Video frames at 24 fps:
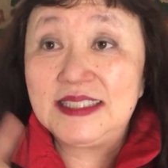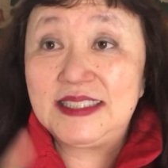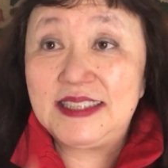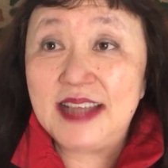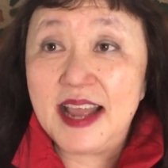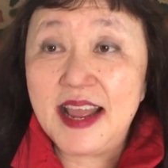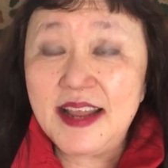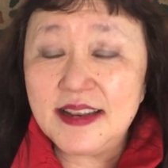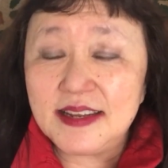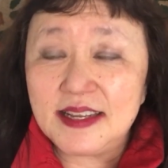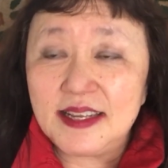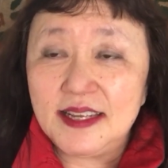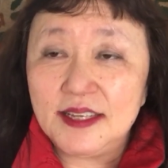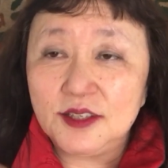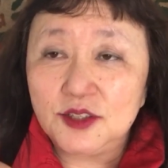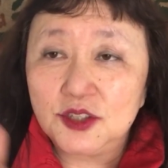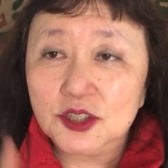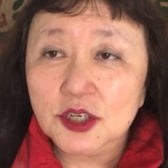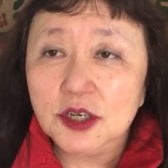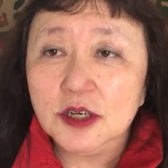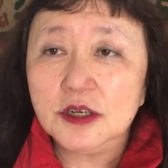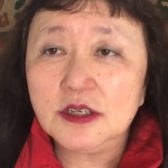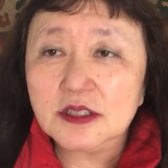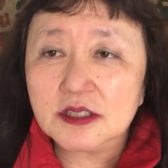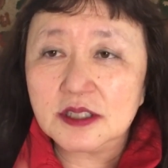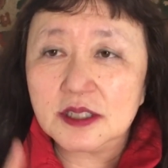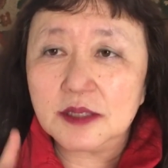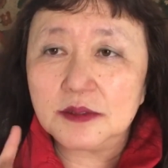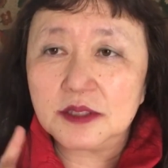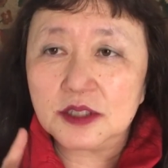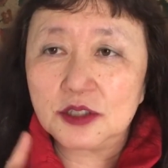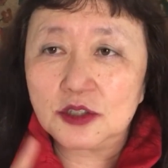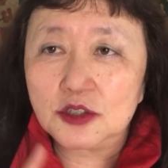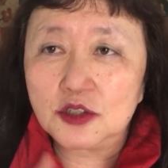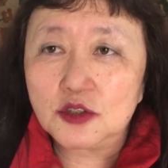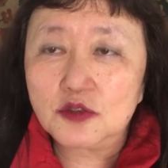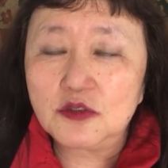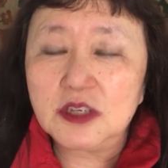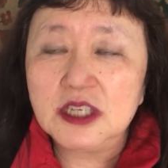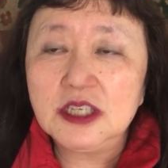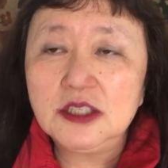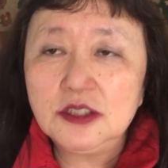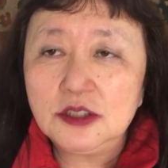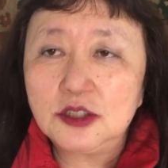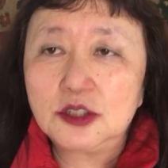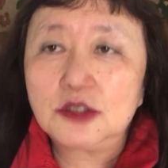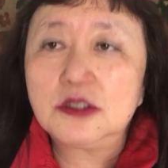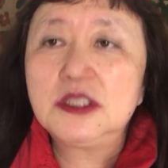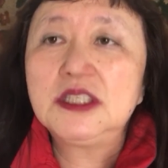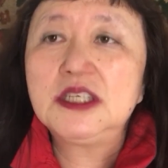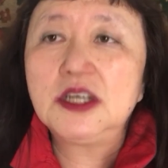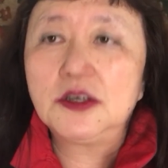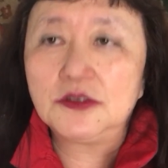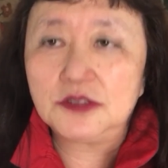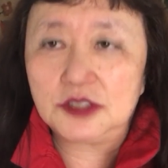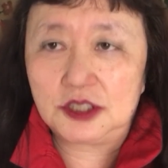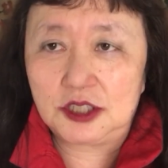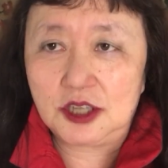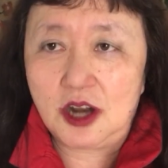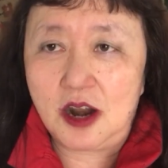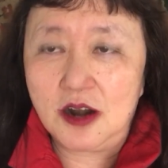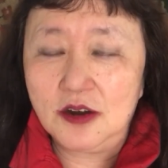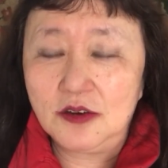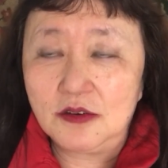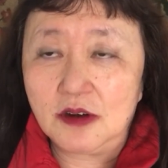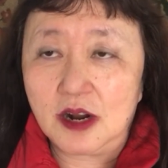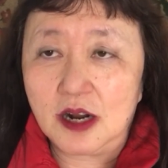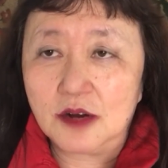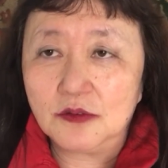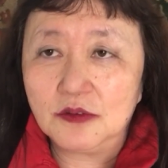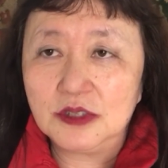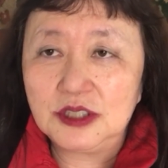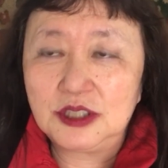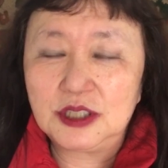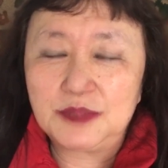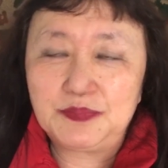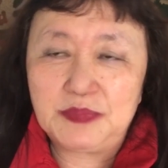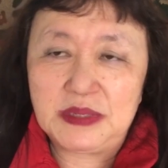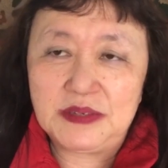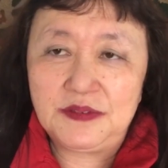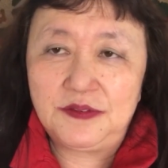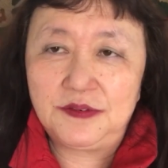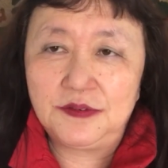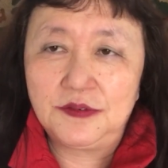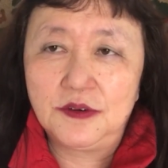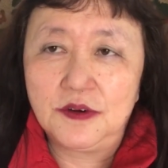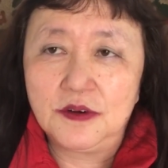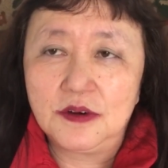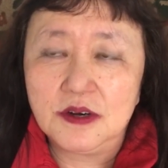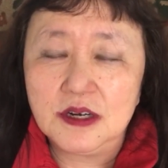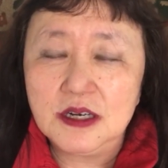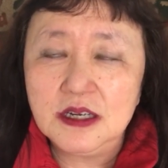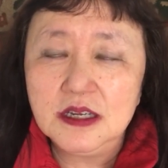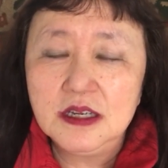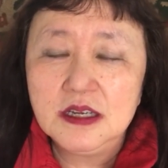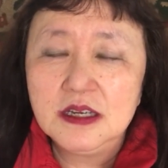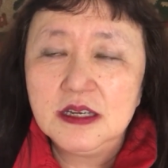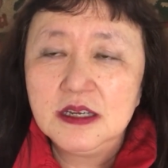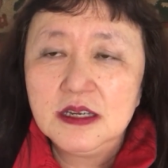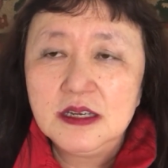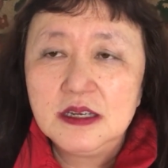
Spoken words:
Then he took the string trio genre, which before